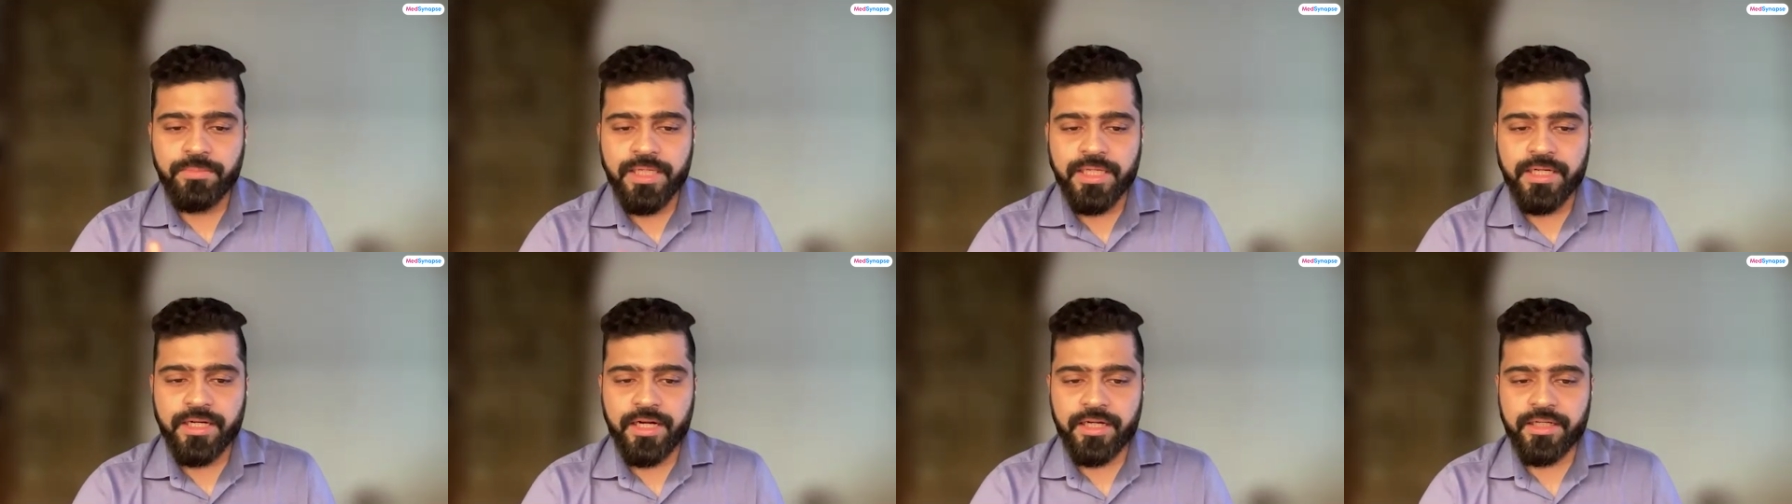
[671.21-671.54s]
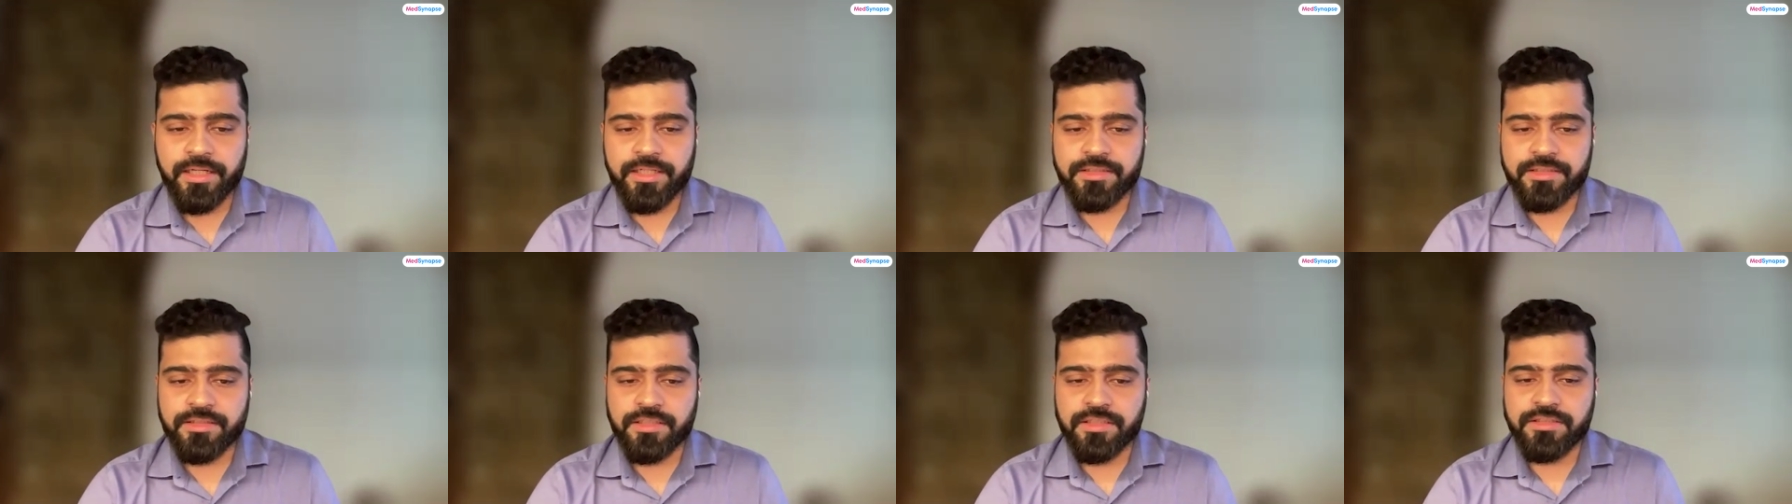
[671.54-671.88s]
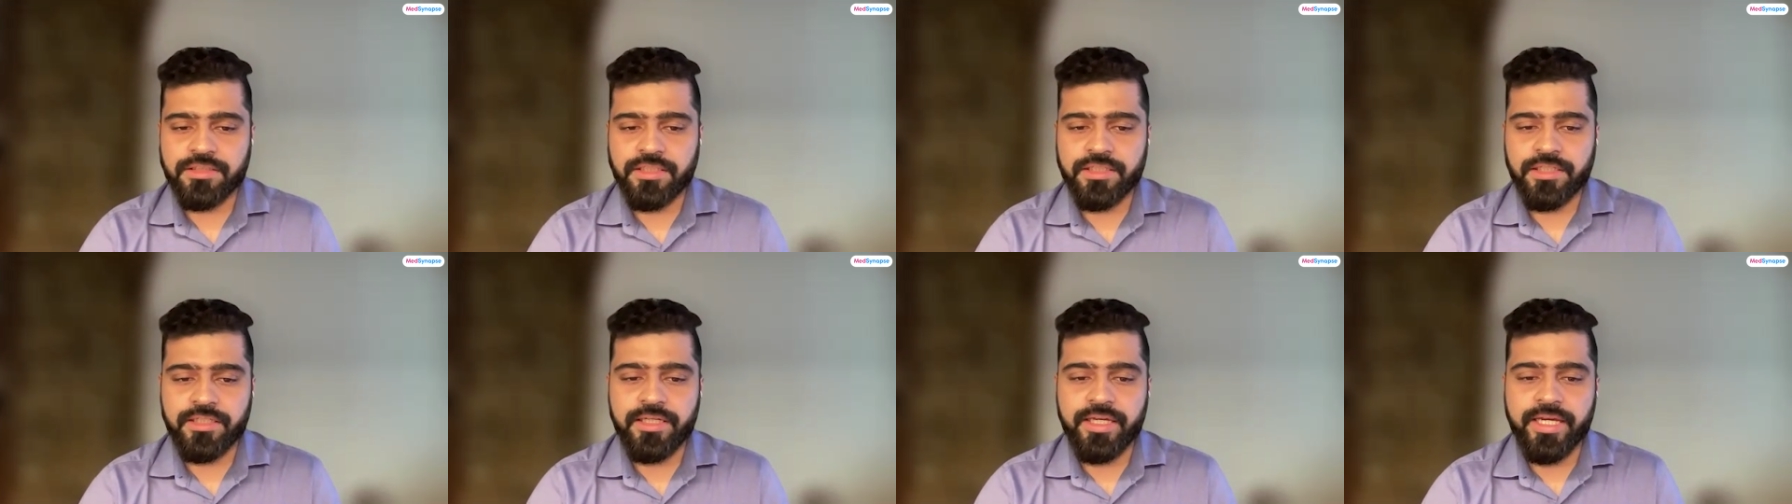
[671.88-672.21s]
bariatric
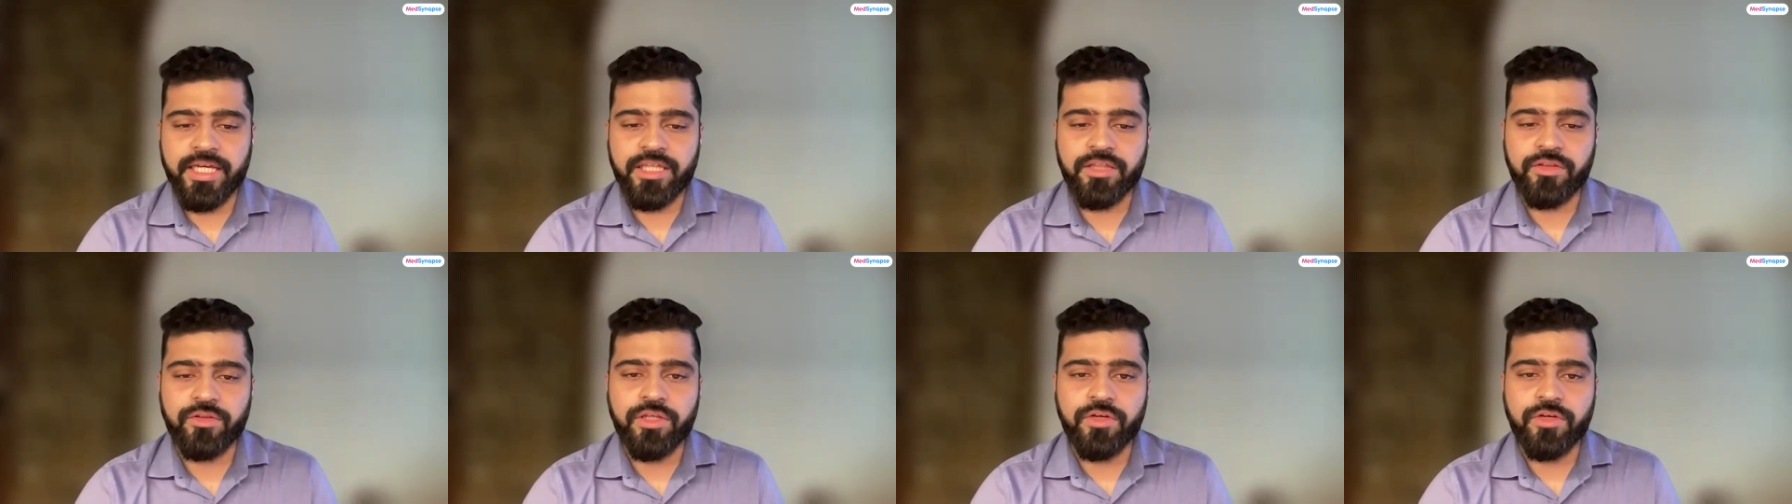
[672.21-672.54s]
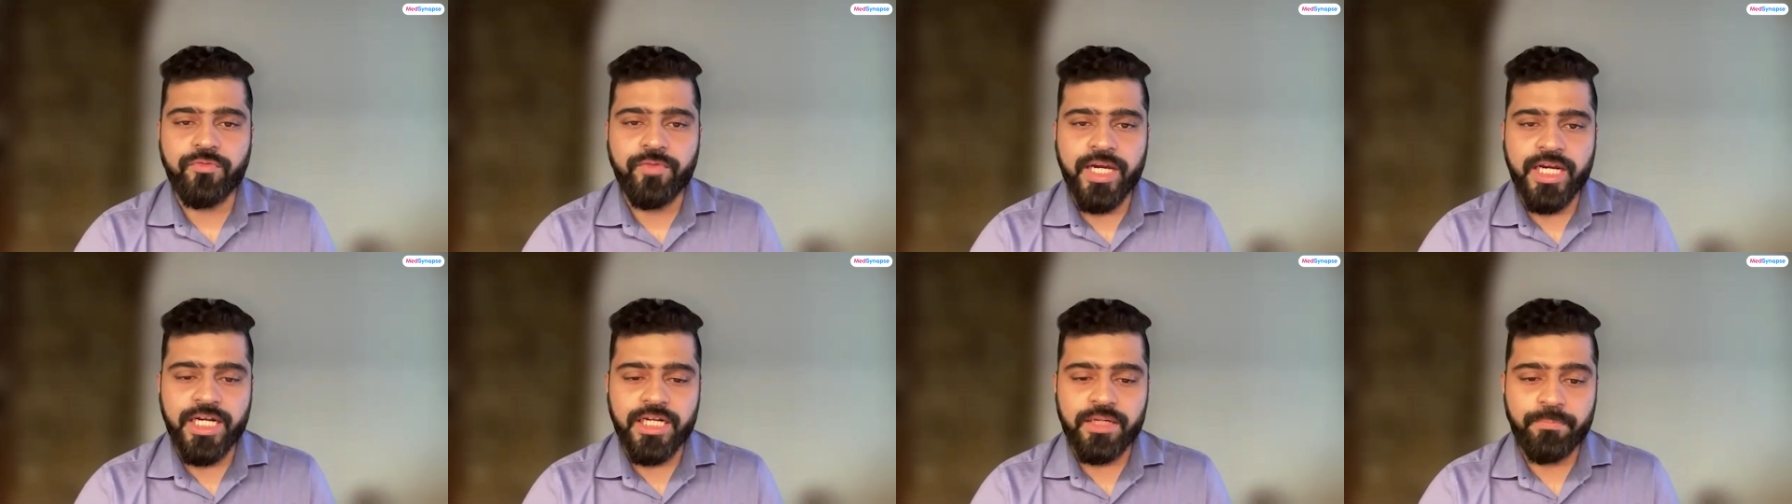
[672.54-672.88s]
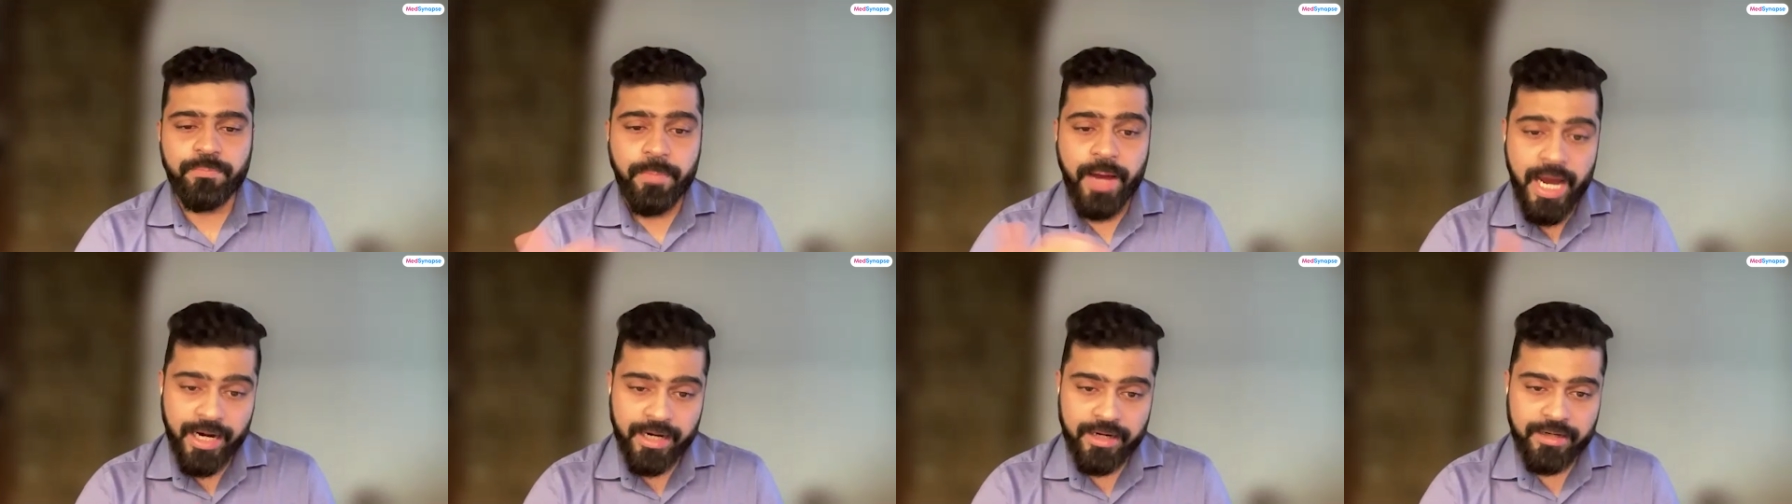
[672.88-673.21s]
surgery gained the
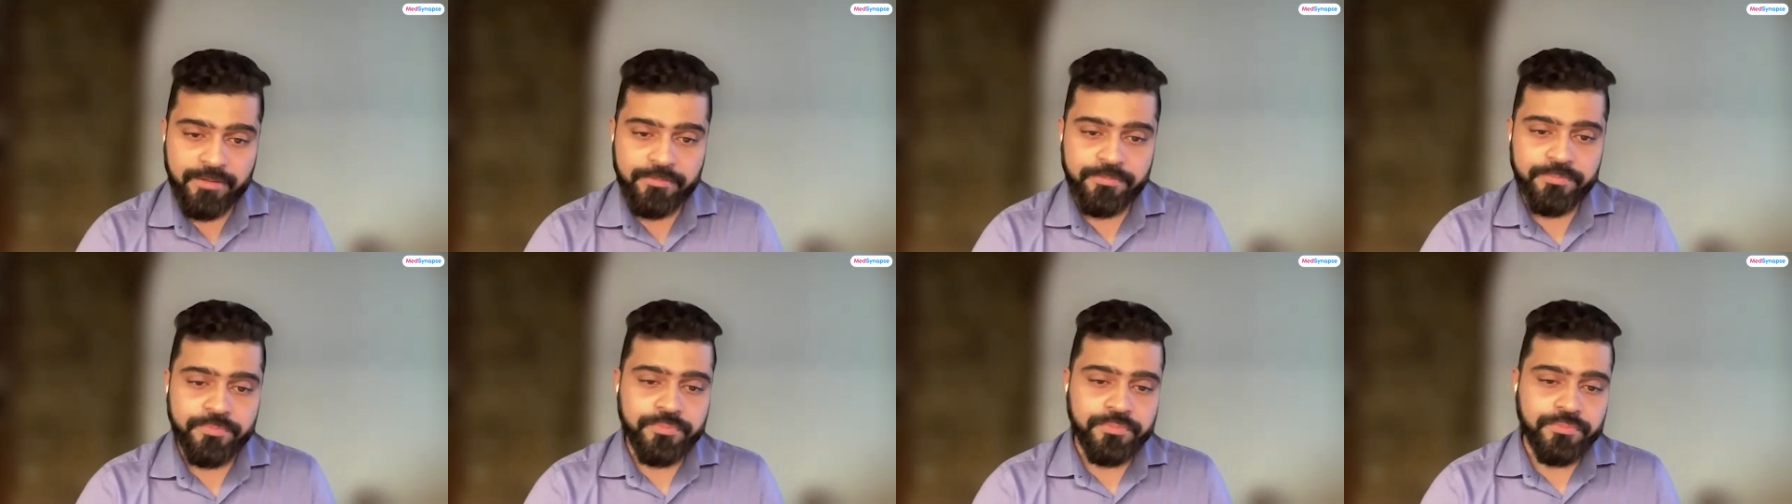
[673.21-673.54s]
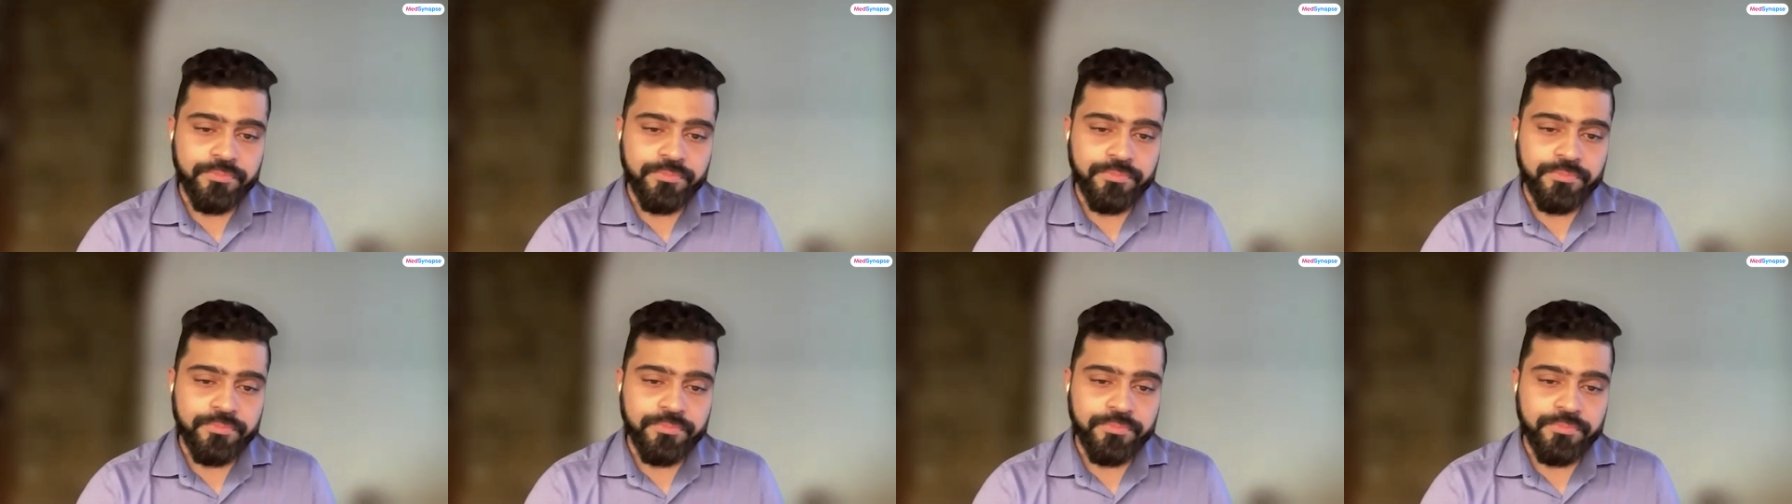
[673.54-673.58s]
weight back